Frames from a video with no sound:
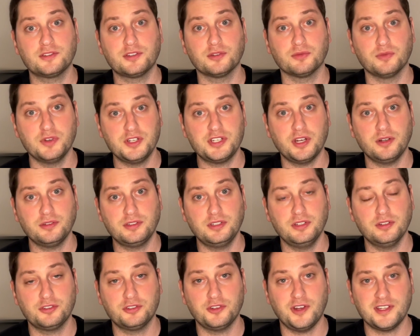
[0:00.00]
to reach out to your
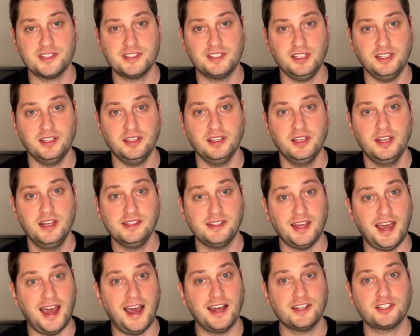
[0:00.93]
trustee to
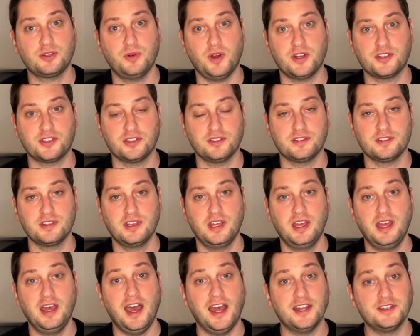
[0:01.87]
ask questions.
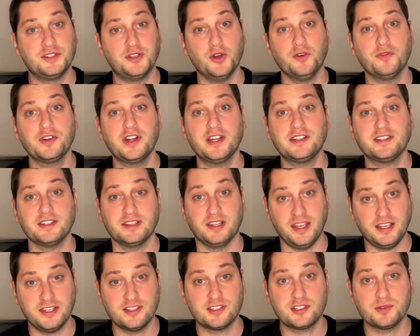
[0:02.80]
And don't forget to
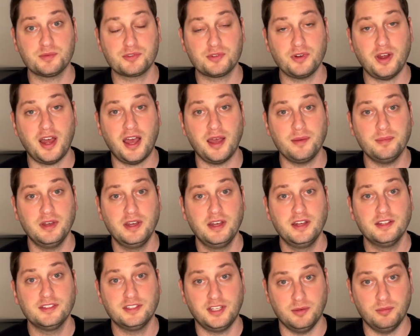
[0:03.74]
like and subscribe
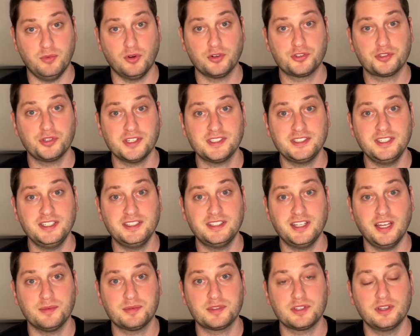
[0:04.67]
to get more trustee
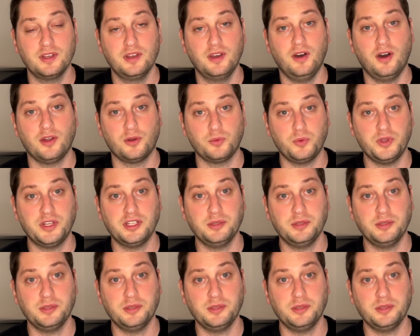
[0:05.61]
tips on a weekly